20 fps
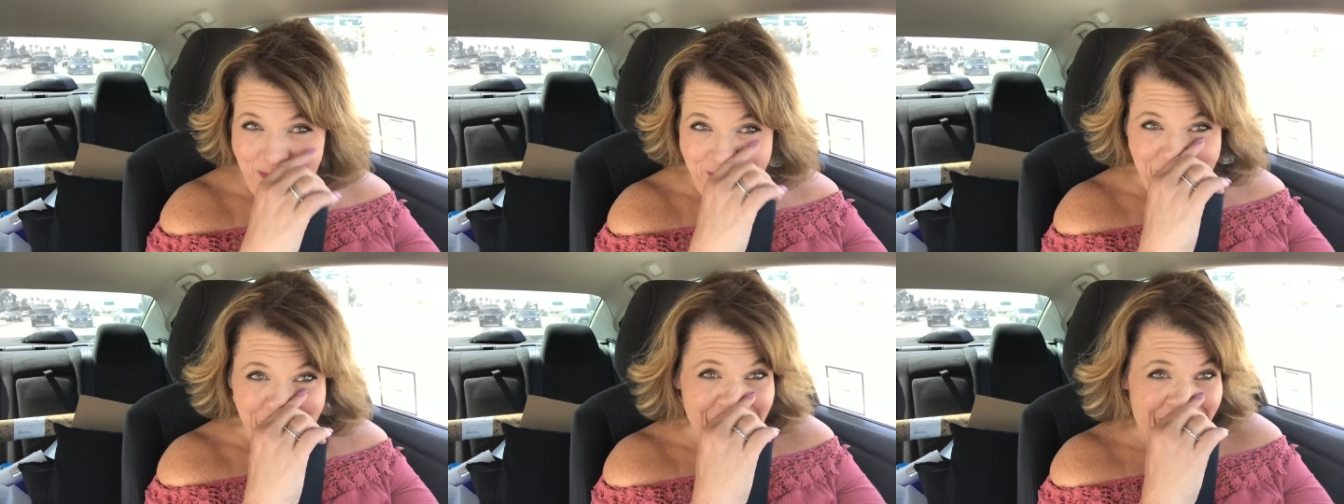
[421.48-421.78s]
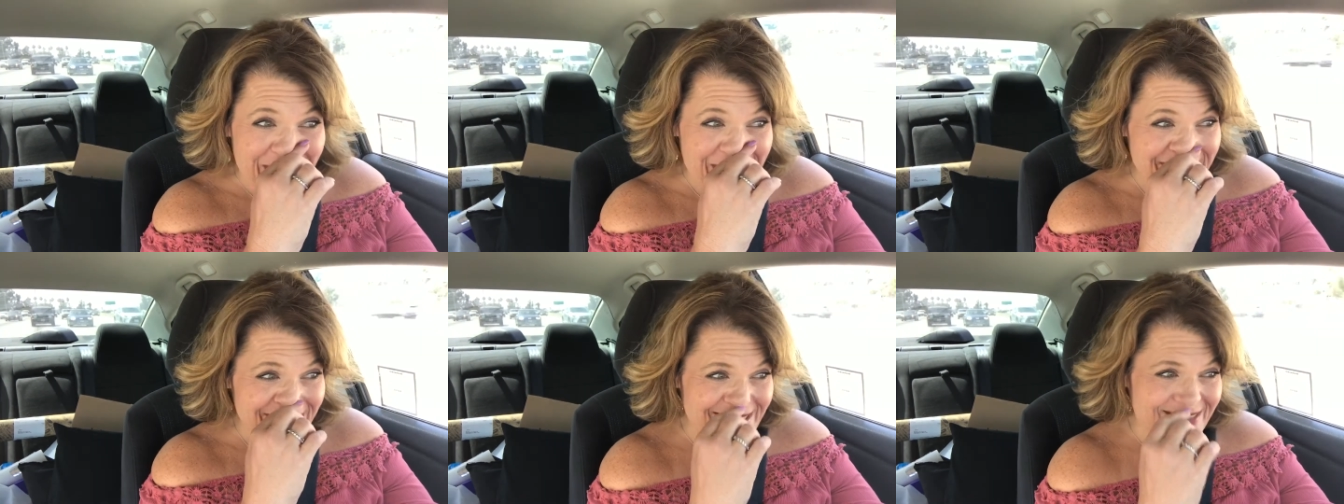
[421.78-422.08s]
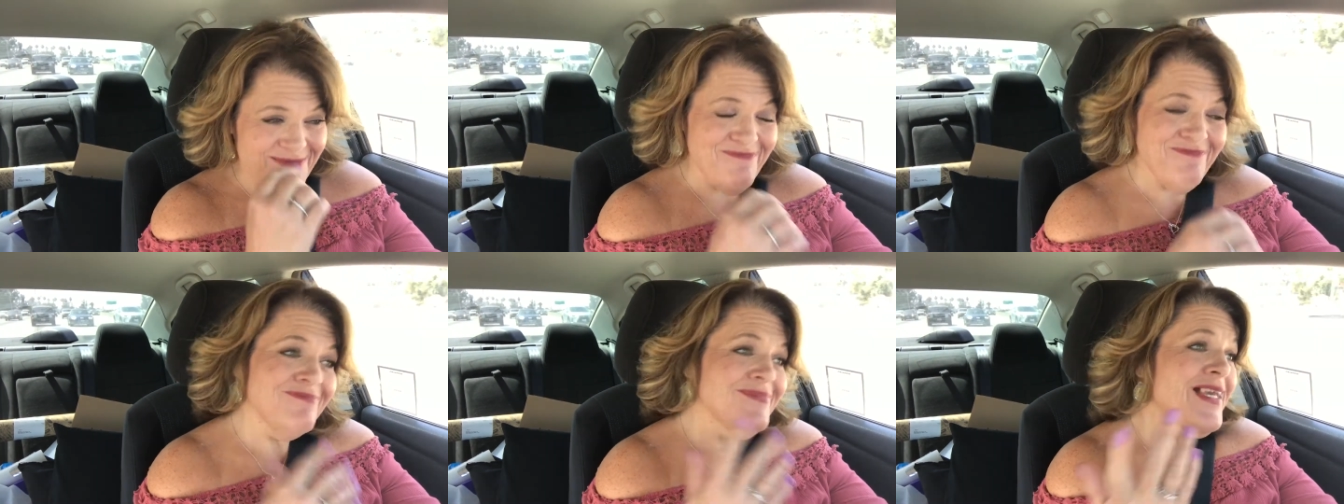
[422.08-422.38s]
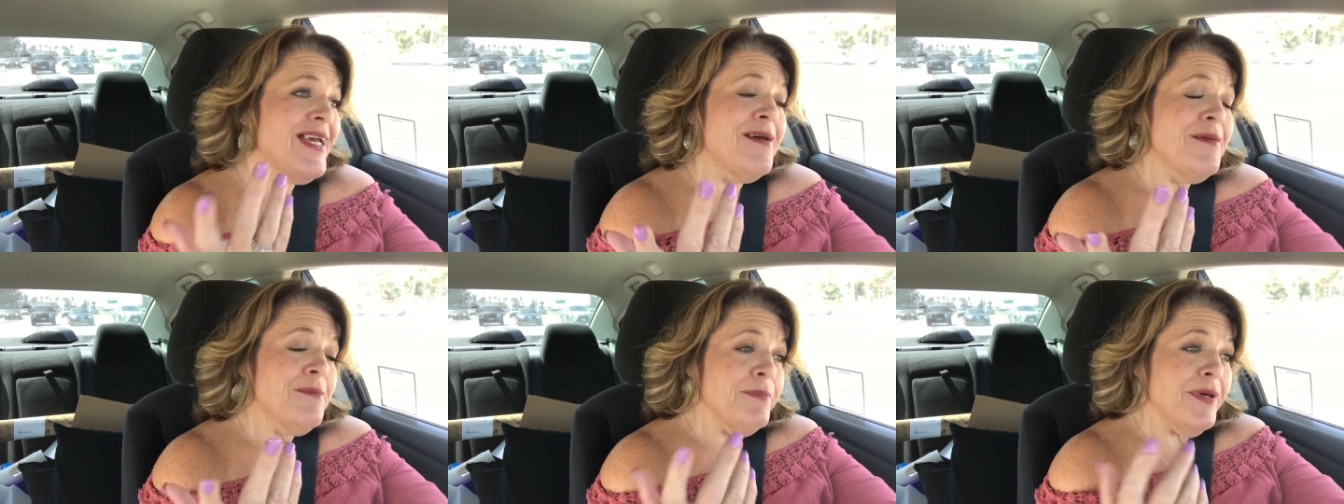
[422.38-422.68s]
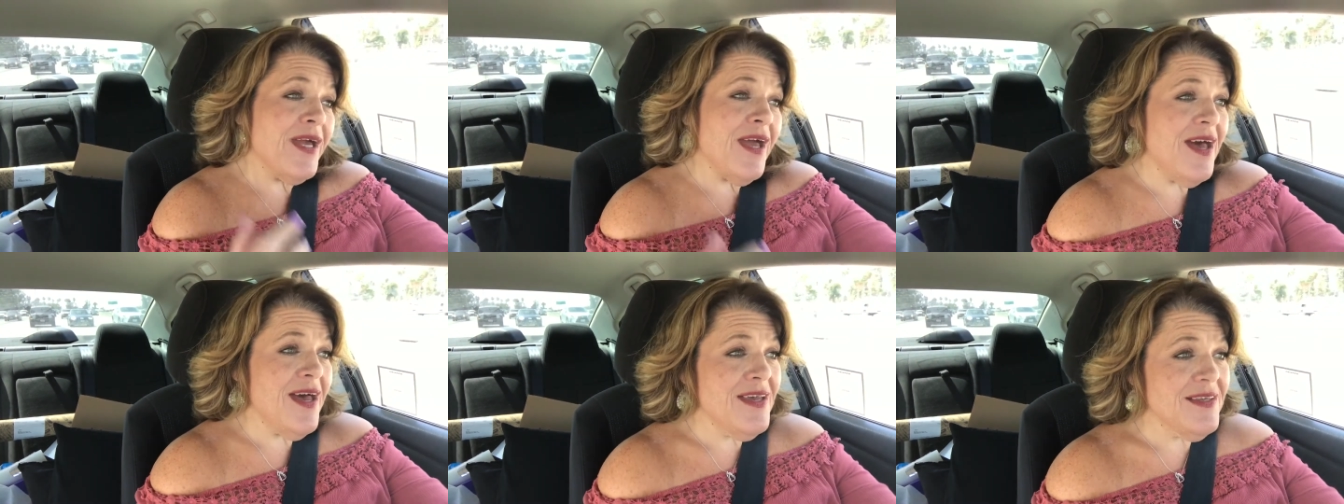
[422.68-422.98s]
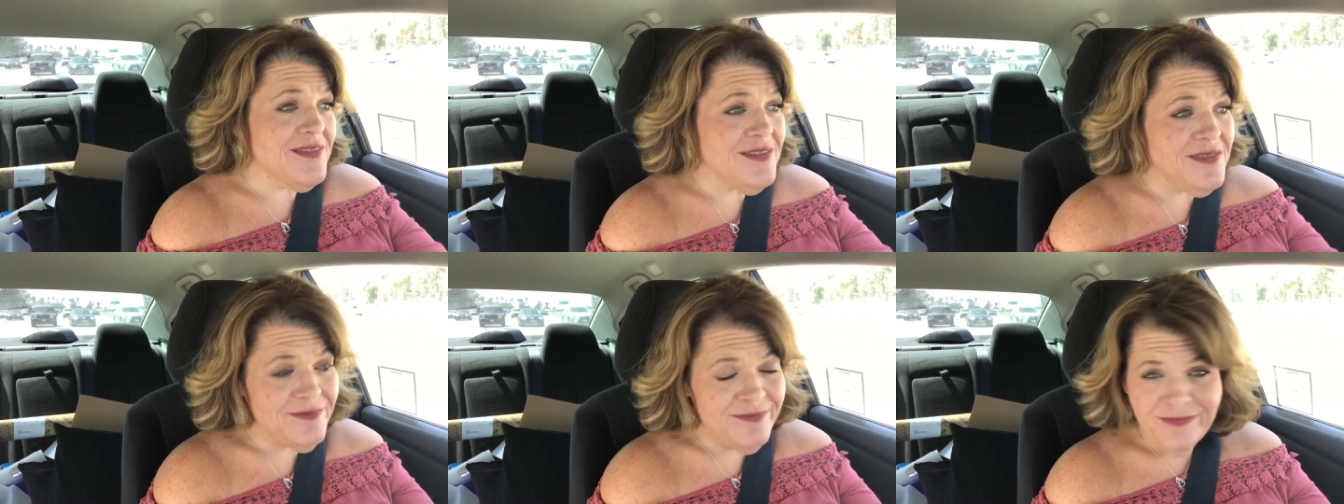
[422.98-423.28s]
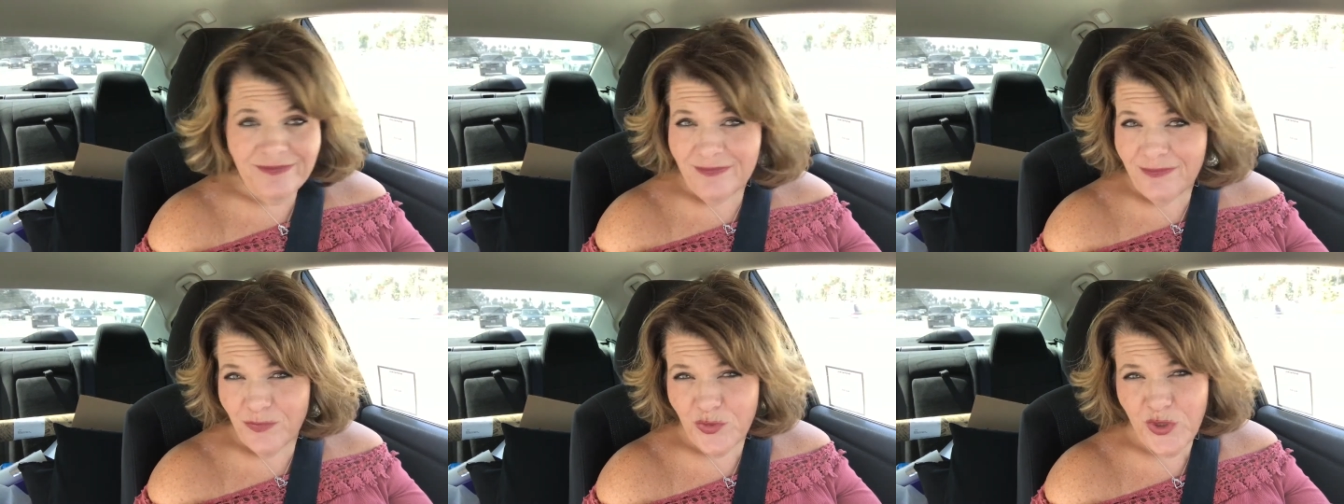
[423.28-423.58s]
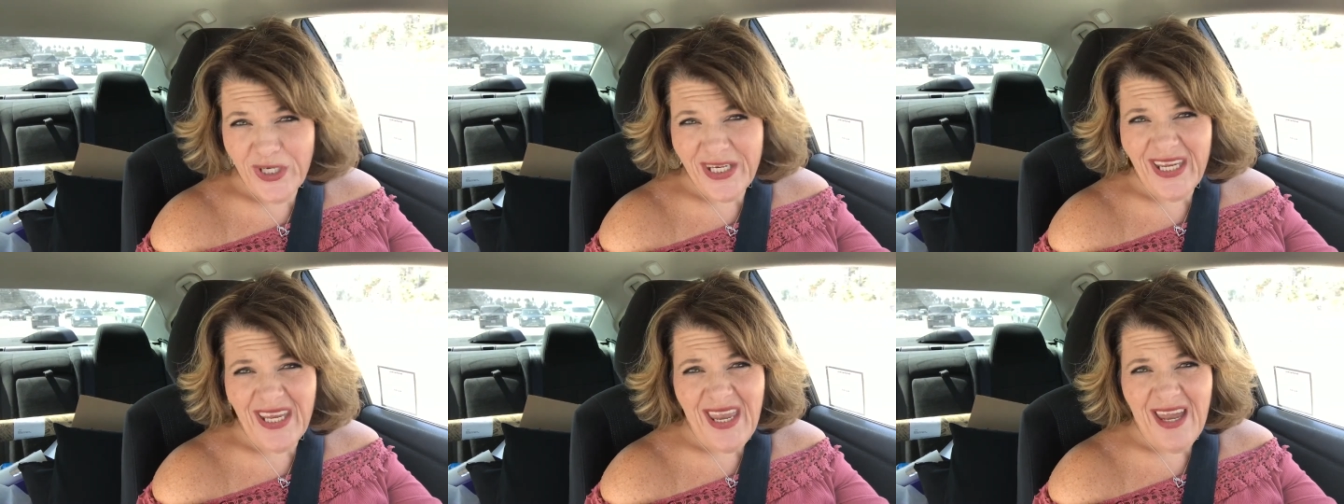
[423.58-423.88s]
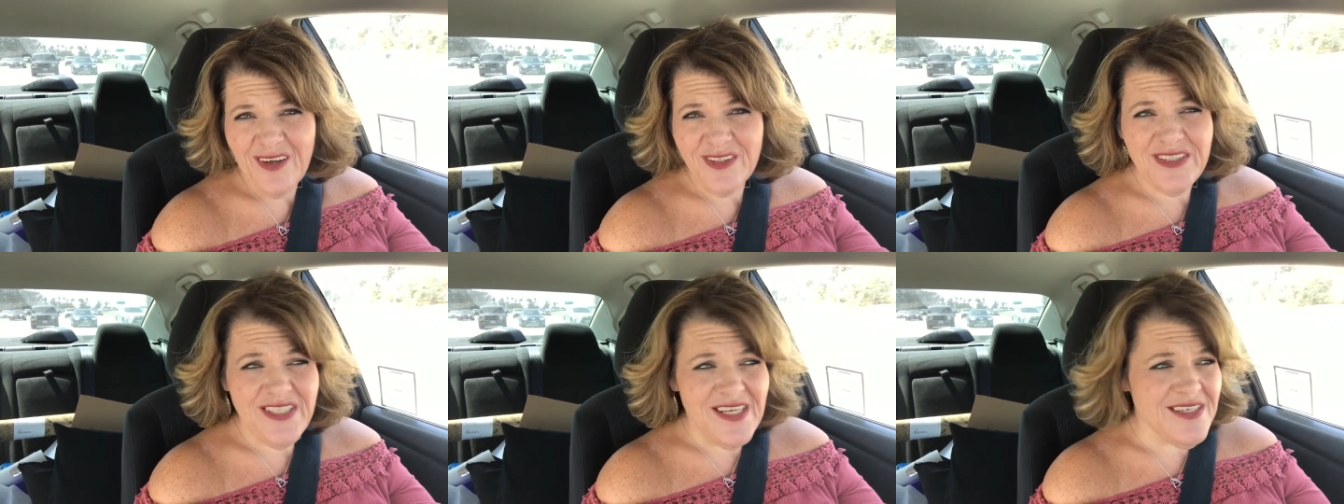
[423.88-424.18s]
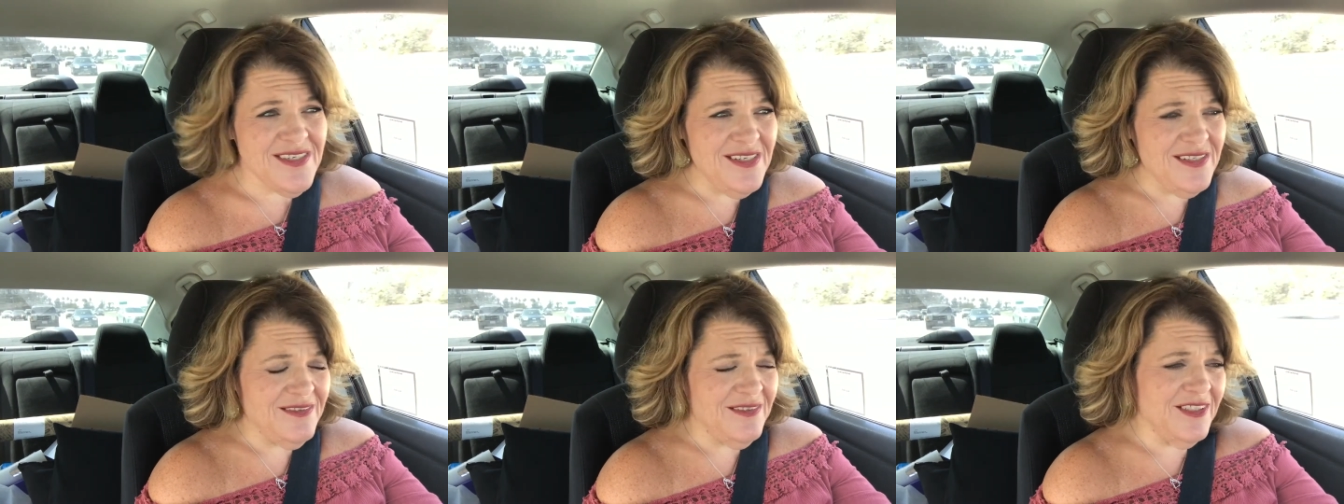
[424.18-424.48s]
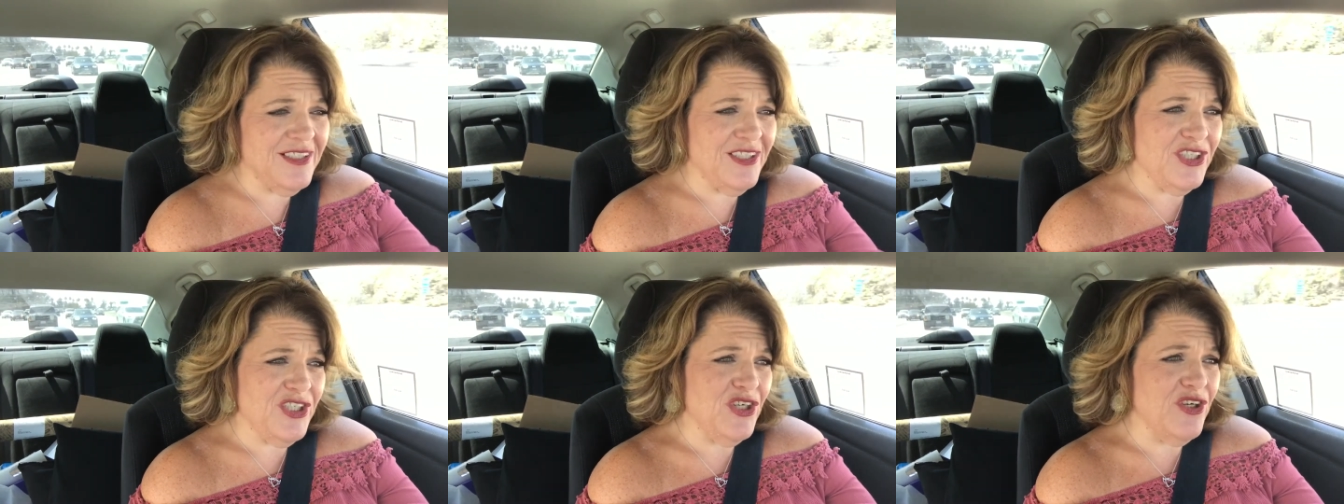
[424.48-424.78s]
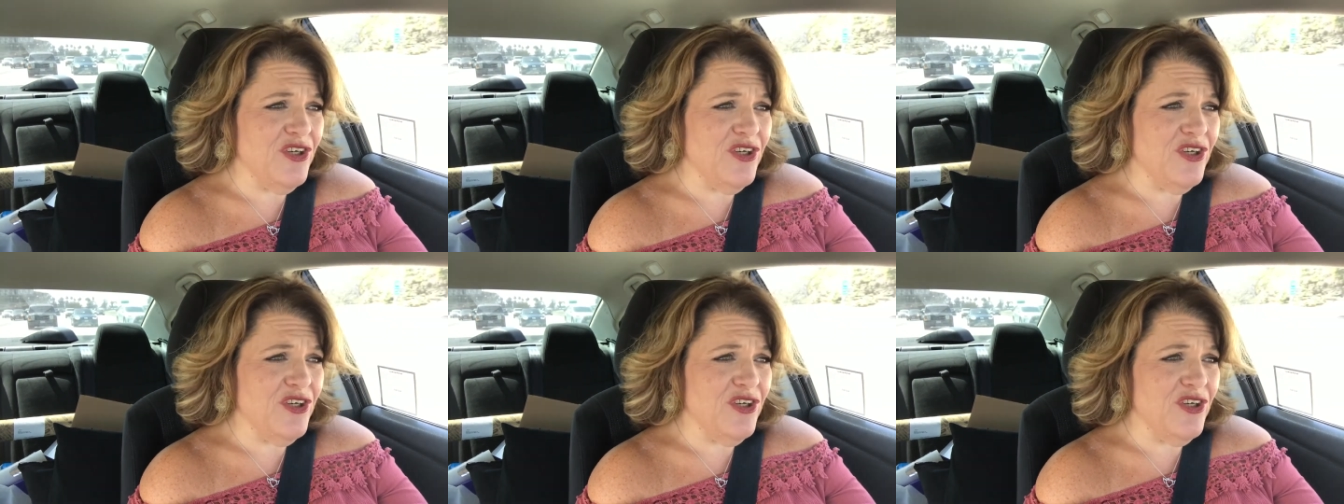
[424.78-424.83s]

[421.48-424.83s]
because because working out doesn't